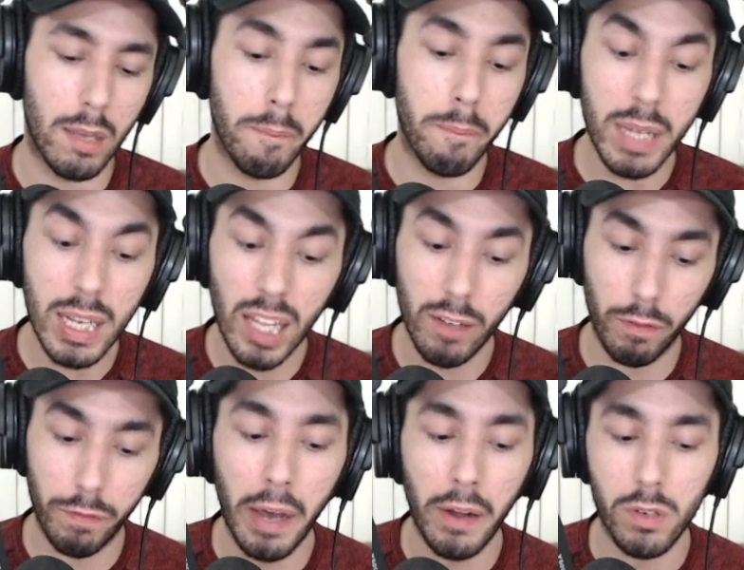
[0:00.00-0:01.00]
B-level
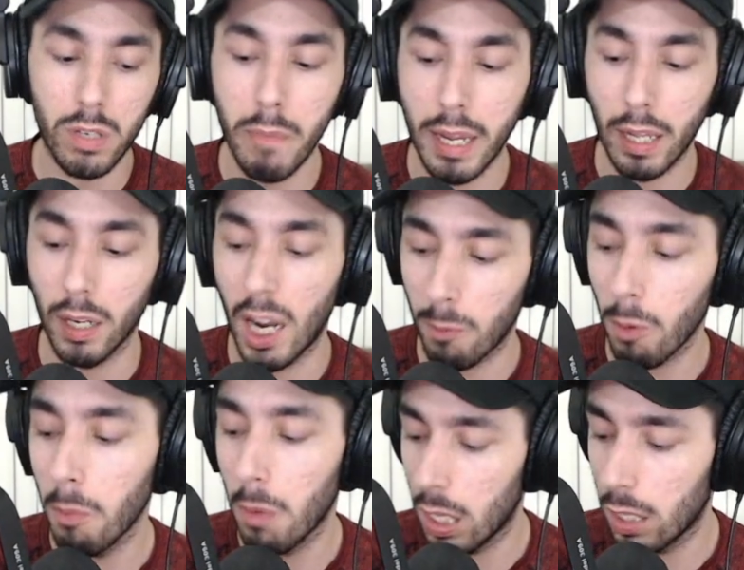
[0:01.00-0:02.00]
fighters are making a lot more
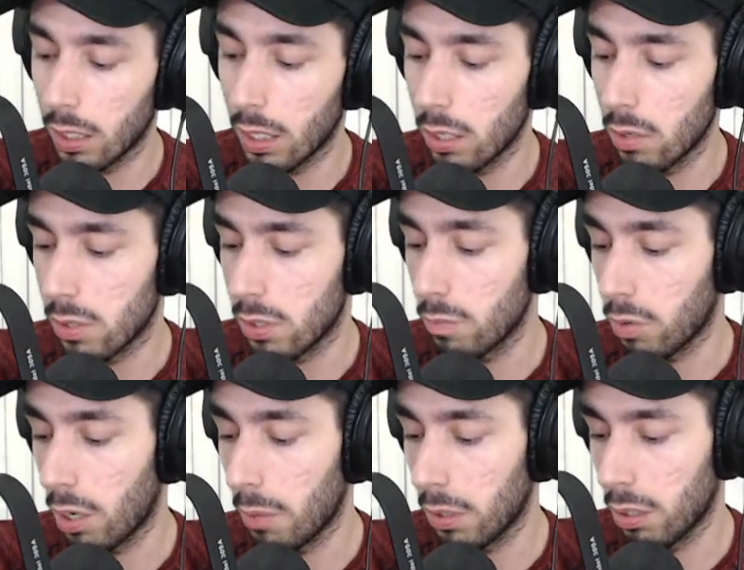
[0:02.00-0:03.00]
money than they used to,
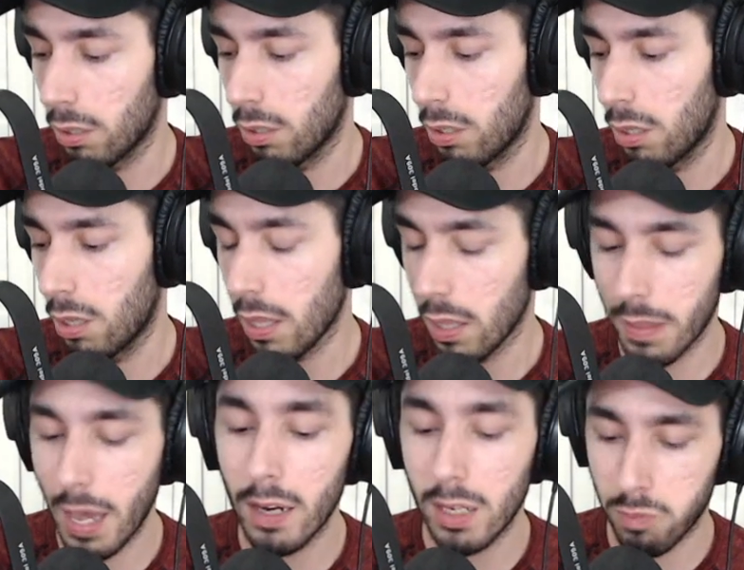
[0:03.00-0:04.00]
probably. I think
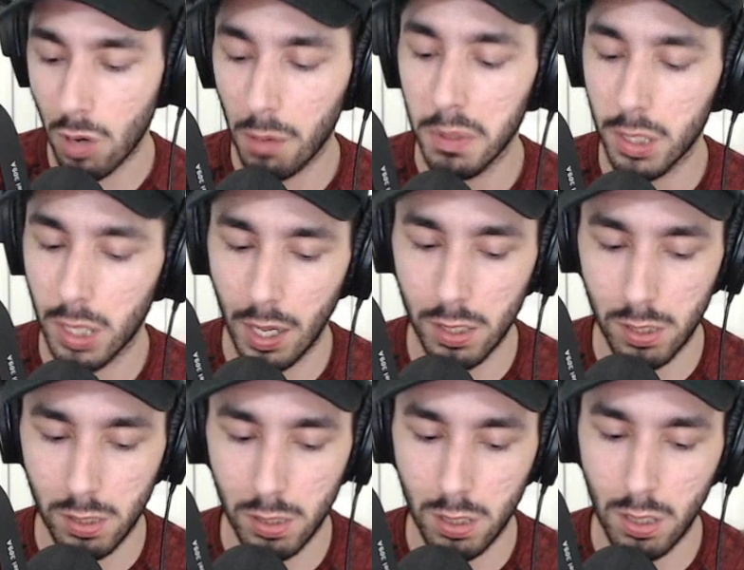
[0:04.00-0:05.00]
that is probably the
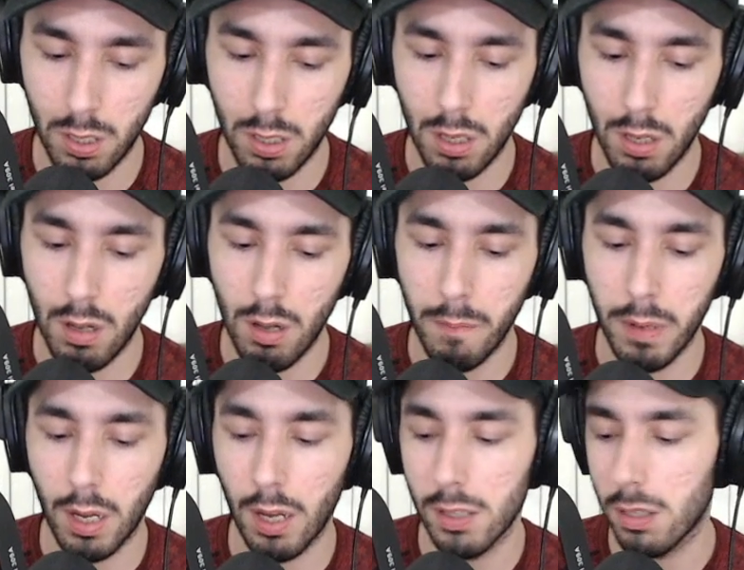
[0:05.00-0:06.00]
case.
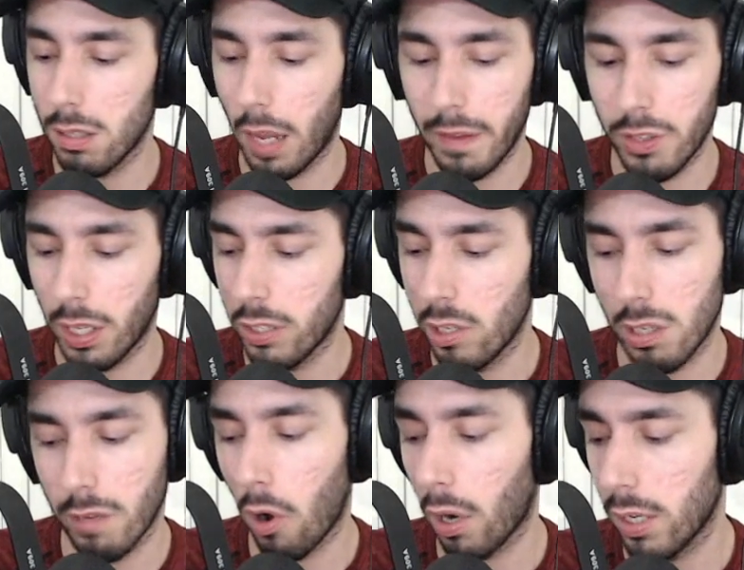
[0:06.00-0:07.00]
Because I think, like,
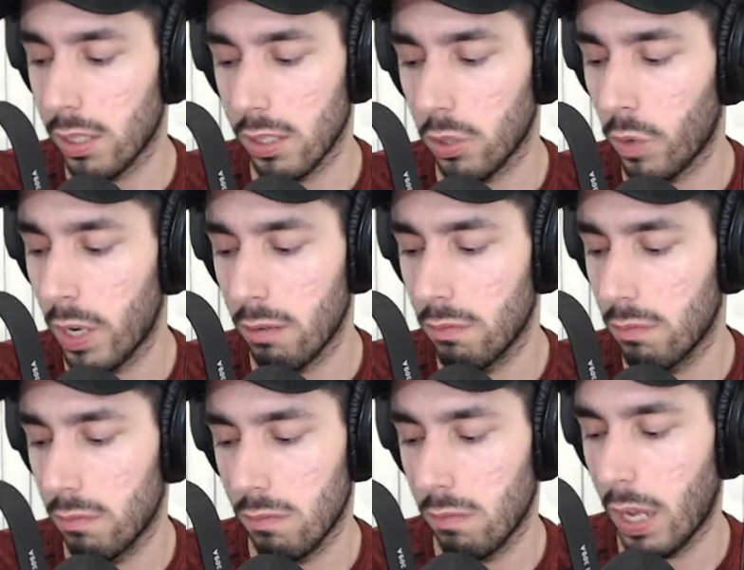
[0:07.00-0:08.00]
Jesse Vargas is a great
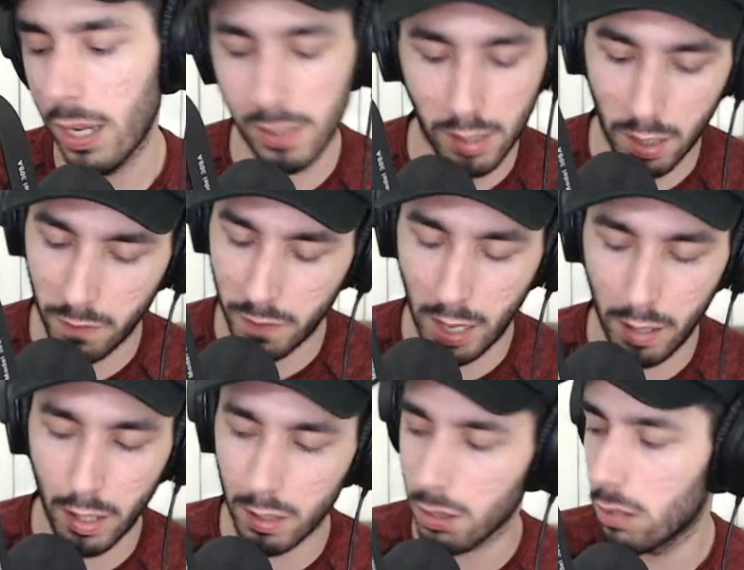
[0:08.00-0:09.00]
case study of that.
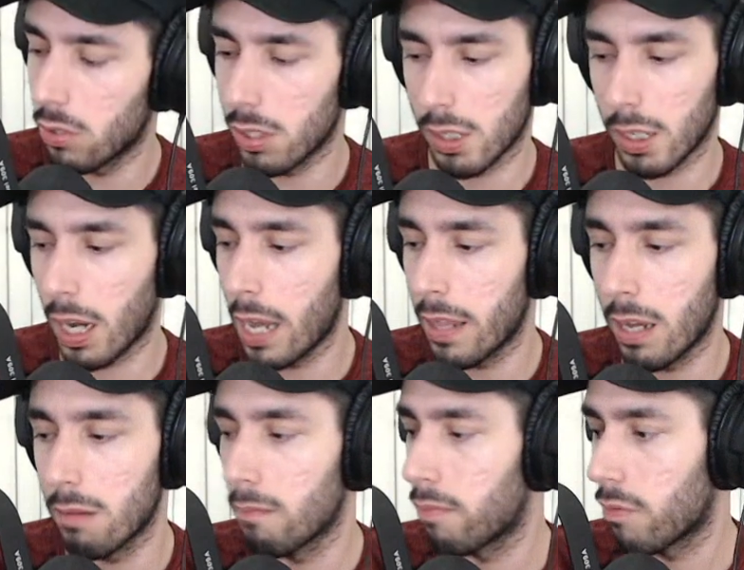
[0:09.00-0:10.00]
Like, just a guy
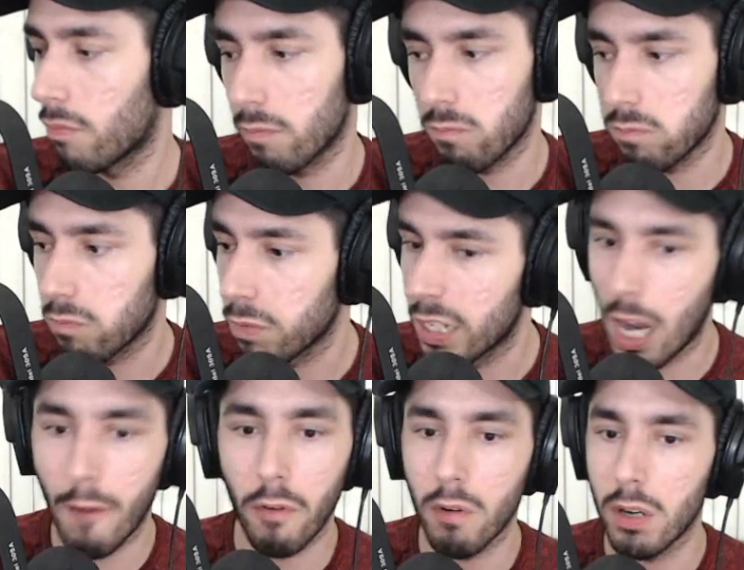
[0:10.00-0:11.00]
that
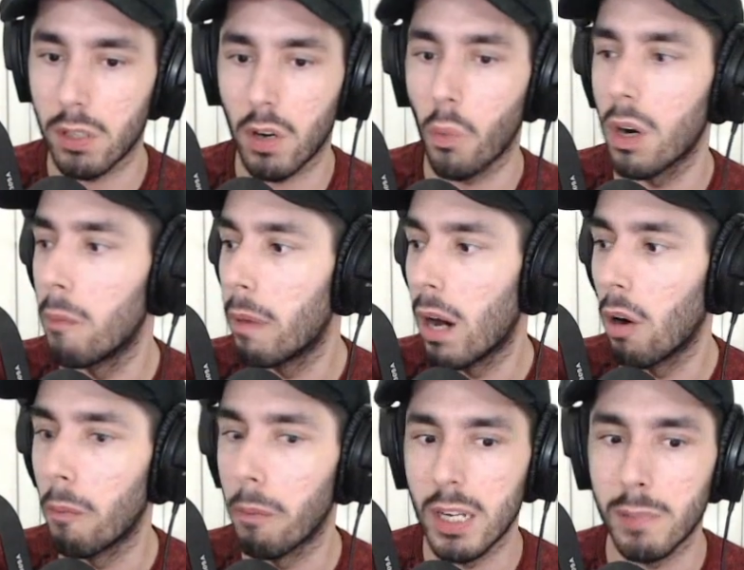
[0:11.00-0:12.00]
never is going to win a
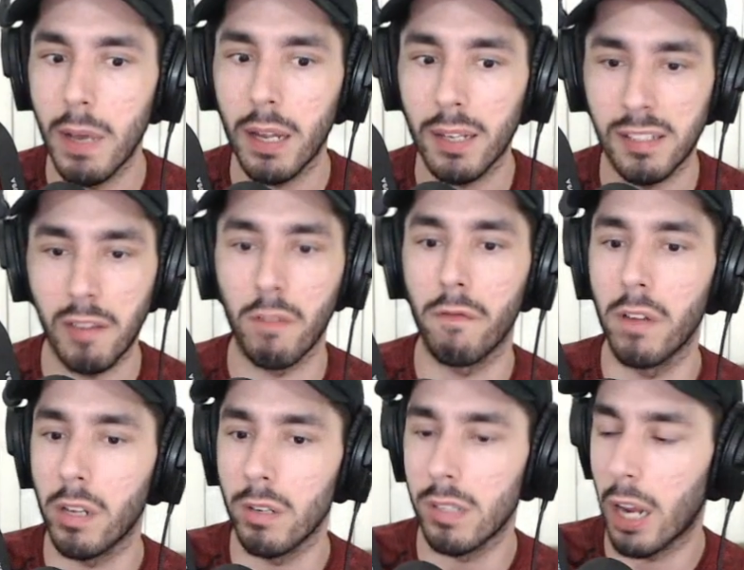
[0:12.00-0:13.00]
belt, but he's making 7
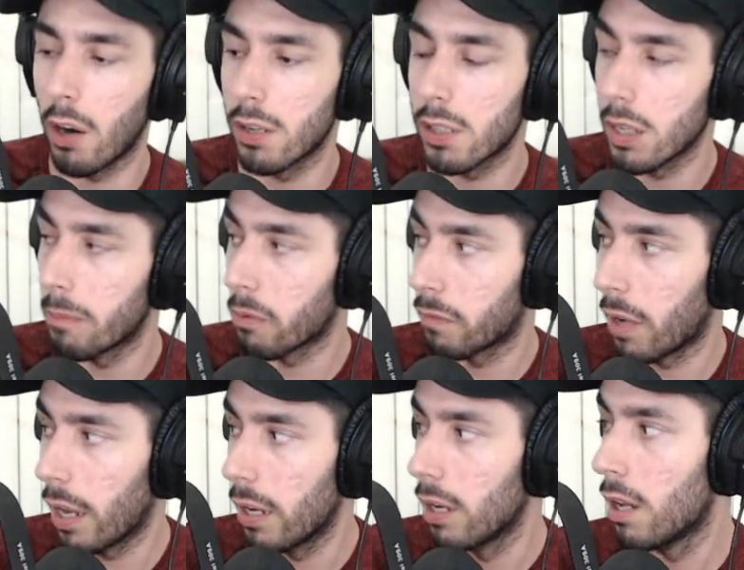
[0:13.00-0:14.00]
figures guaranteed per fight.